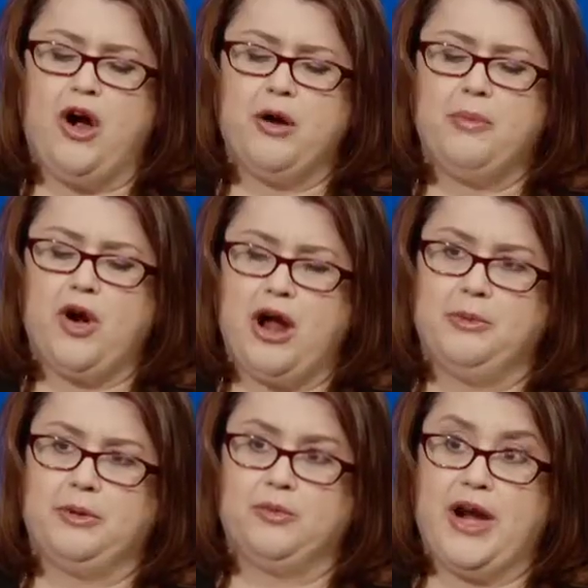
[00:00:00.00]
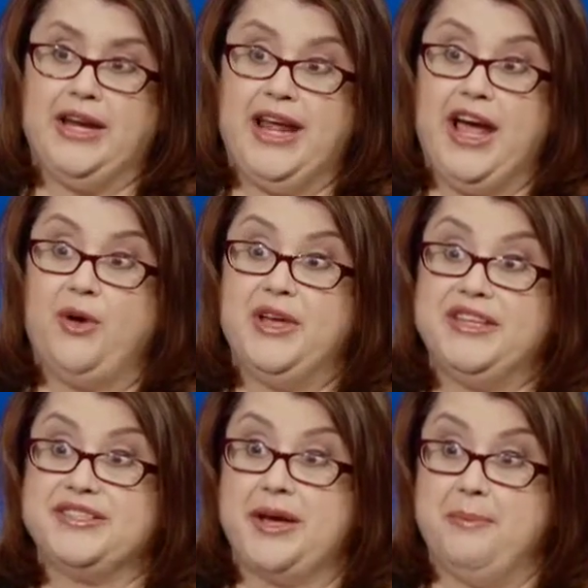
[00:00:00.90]
our problem right now
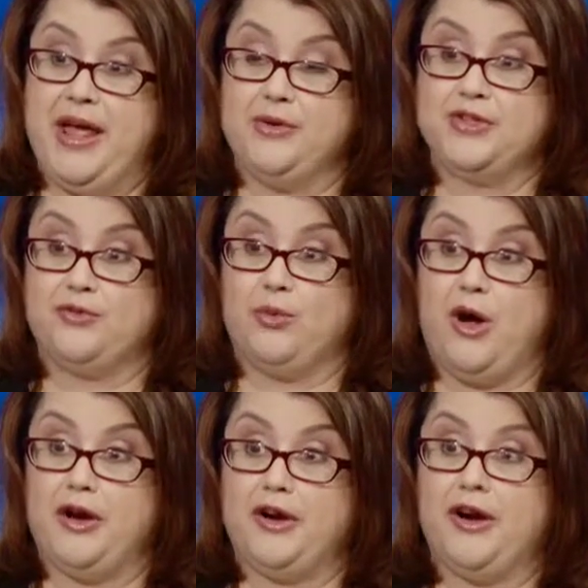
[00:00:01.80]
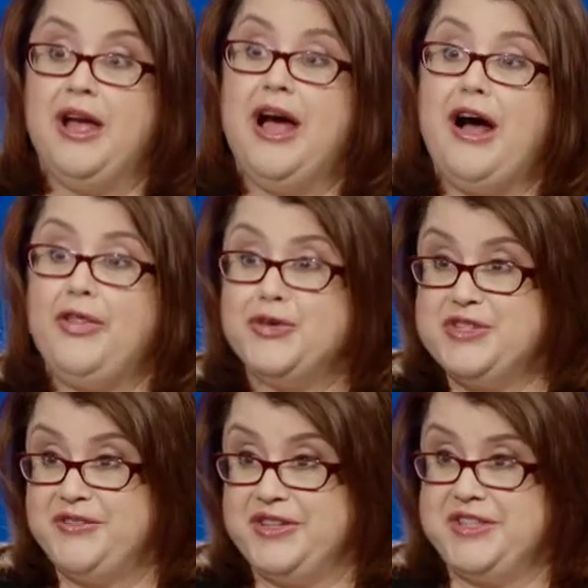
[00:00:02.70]
is amount of water, other
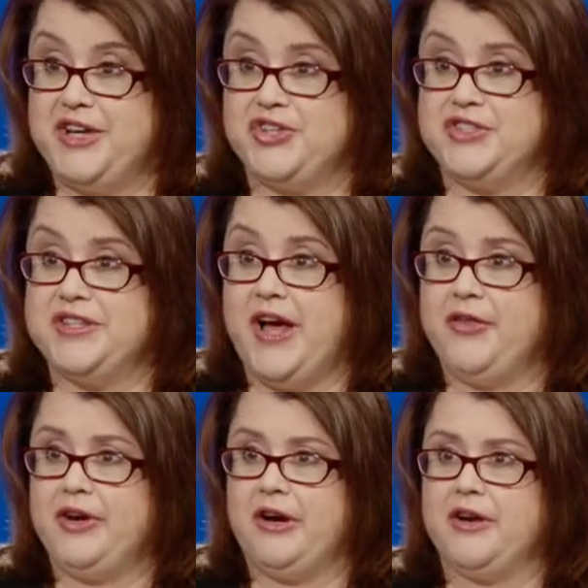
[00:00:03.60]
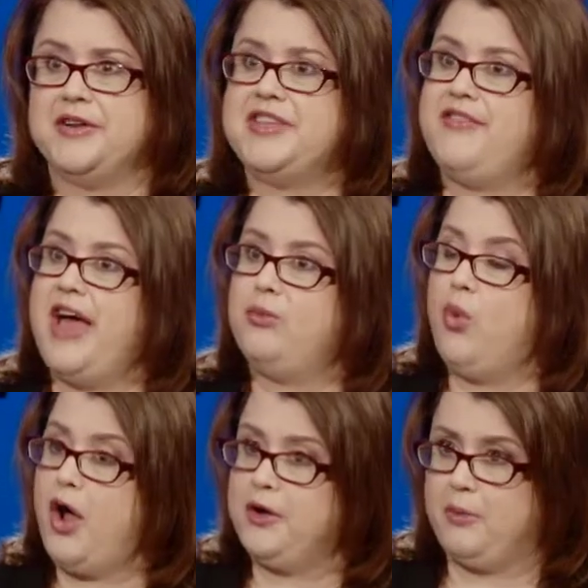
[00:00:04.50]
civilizations in other eras have had
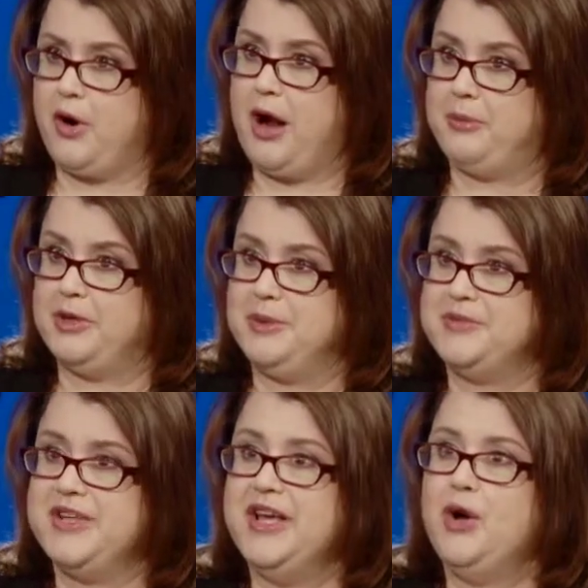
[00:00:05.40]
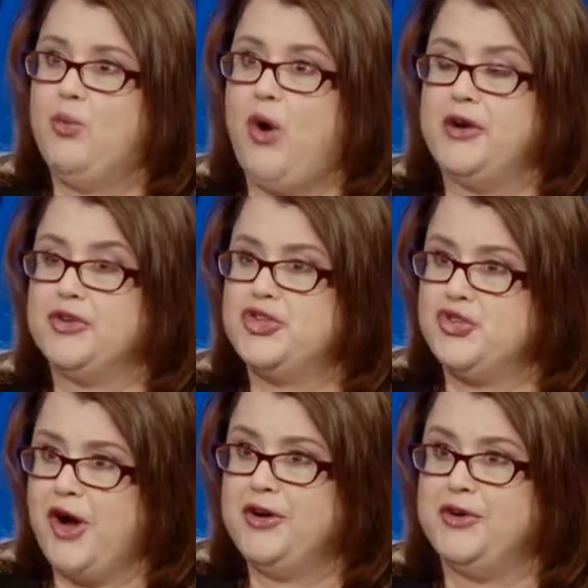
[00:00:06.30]
water problems, water
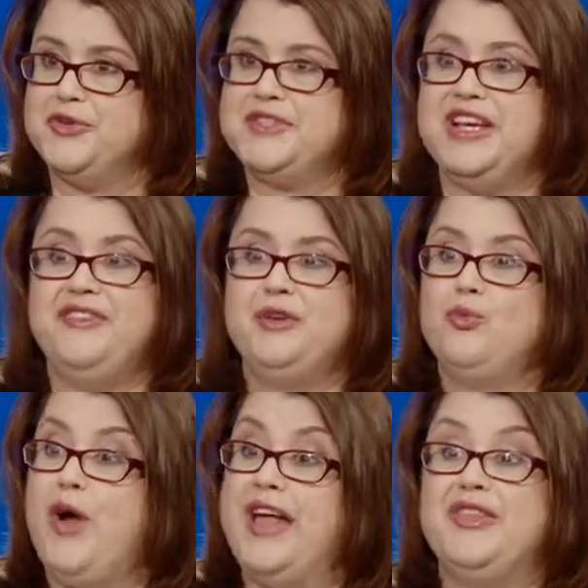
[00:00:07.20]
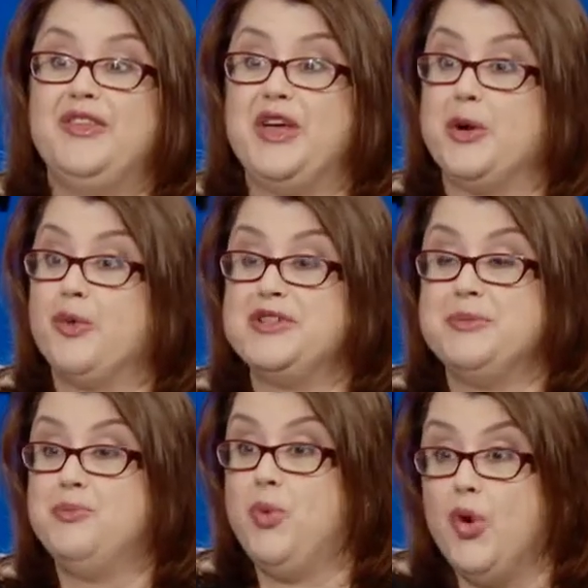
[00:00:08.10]
struggles, even when there was
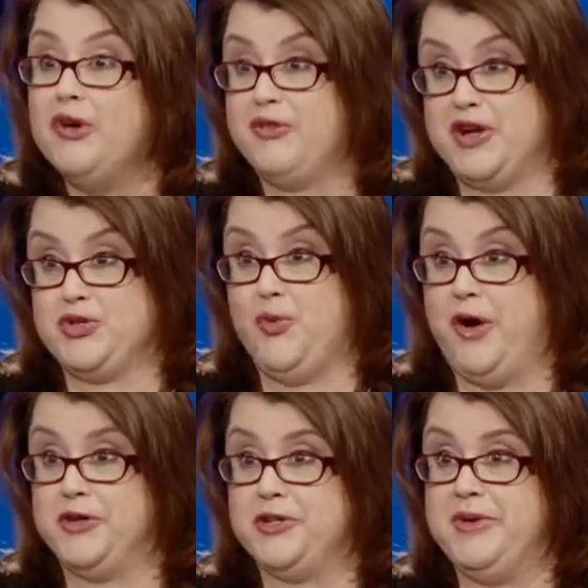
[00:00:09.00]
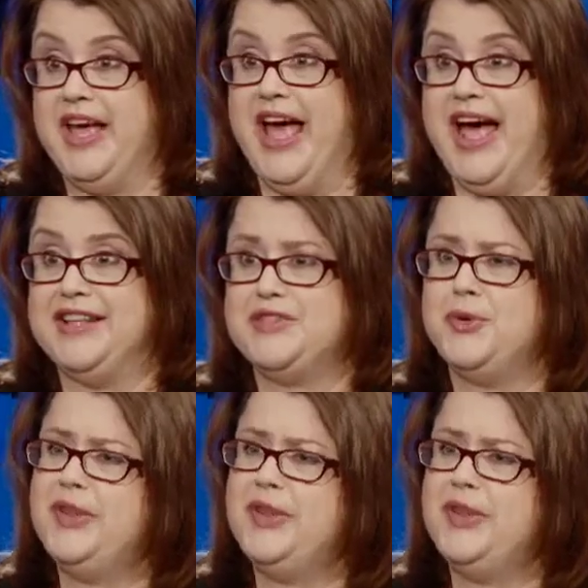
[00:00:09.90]
more fresh water to be had. So